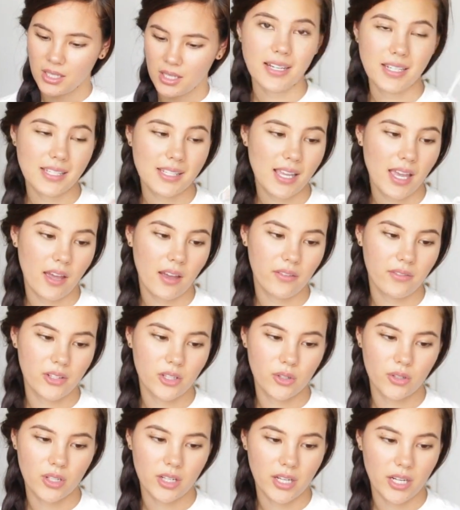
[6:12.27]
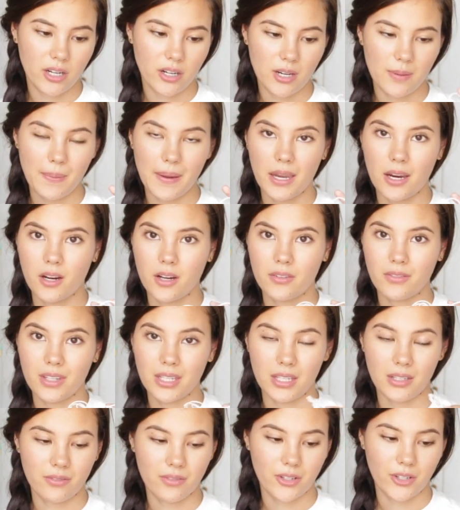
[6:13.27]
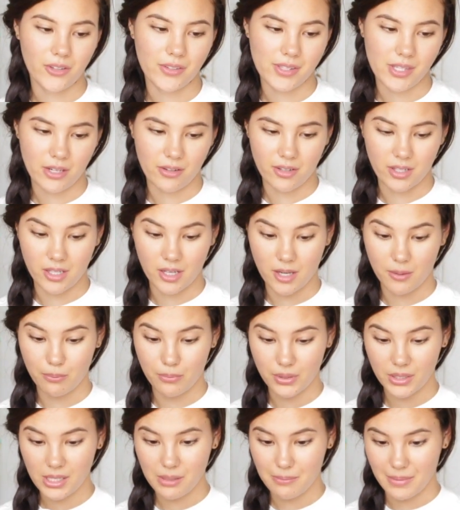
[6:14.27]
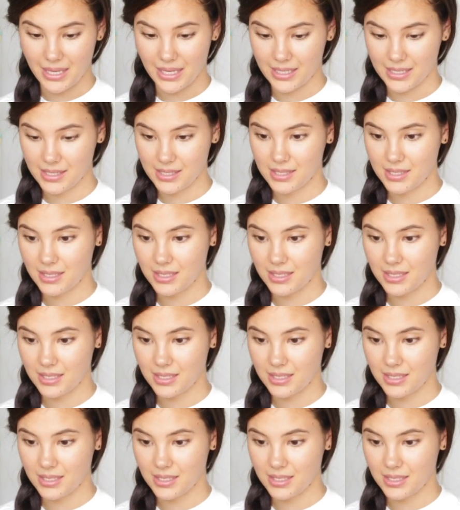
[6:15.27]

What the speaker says: I just have an ordinary pair of earphones that are in a complete mess.